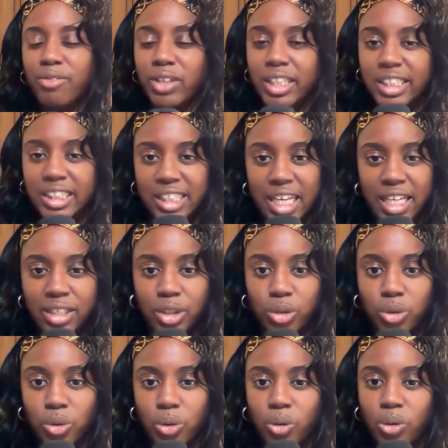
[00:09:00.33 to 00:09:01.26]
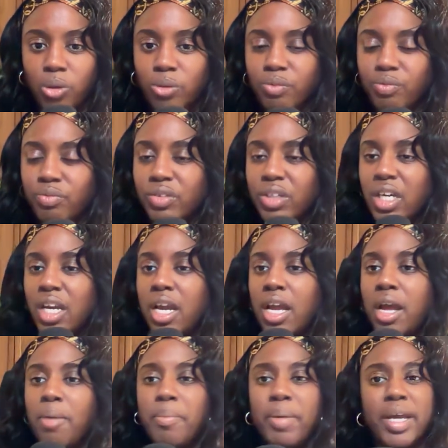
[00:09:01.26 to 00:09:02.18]
really technical,
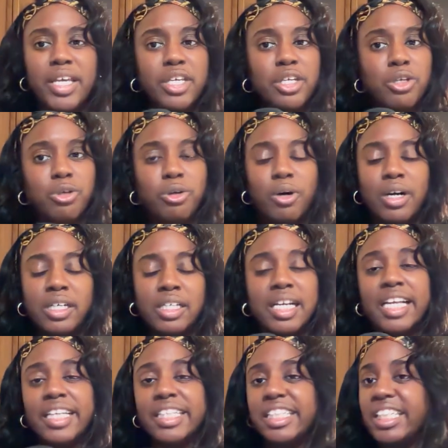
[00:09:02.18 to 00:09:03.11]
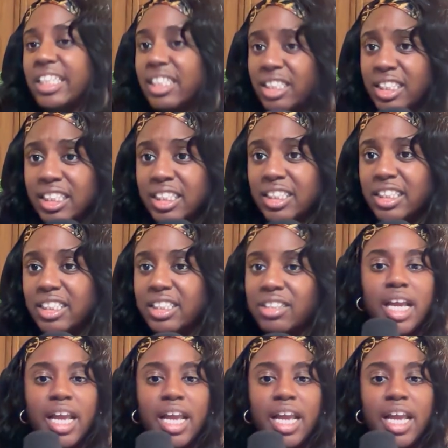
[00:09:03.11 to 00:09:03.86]
but you are an idealist